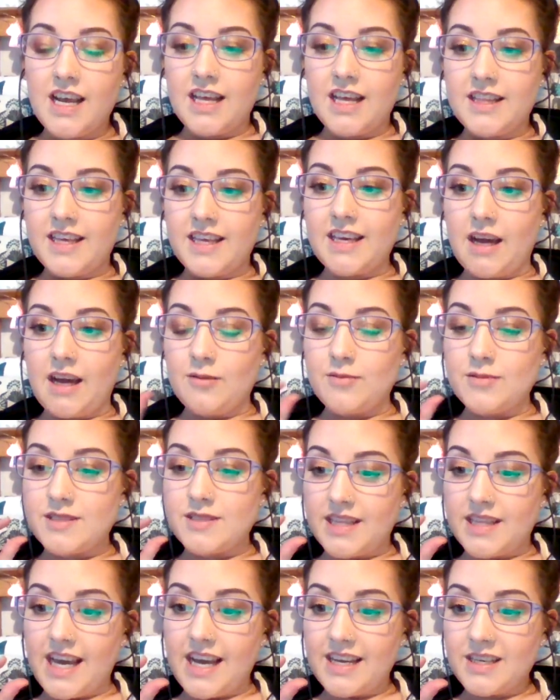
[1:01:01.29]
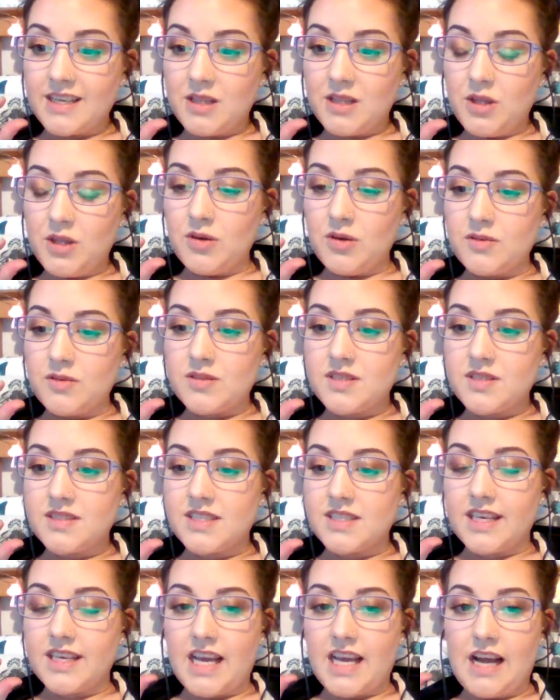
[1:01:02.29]
And like I was that close
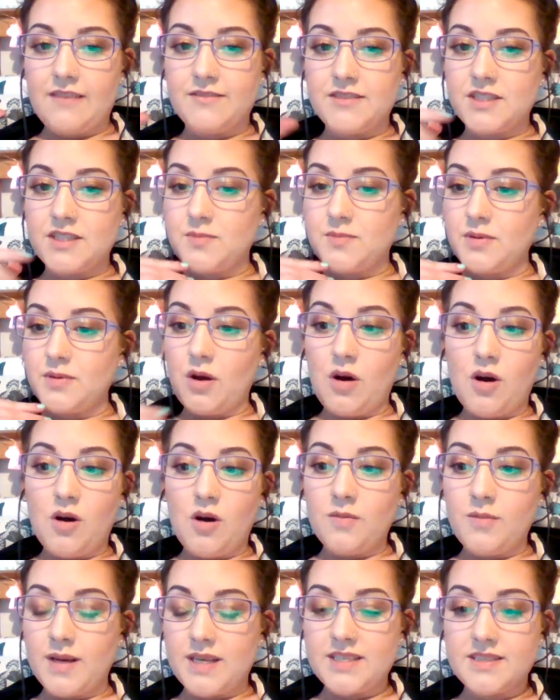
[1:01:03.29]
to like having to put all my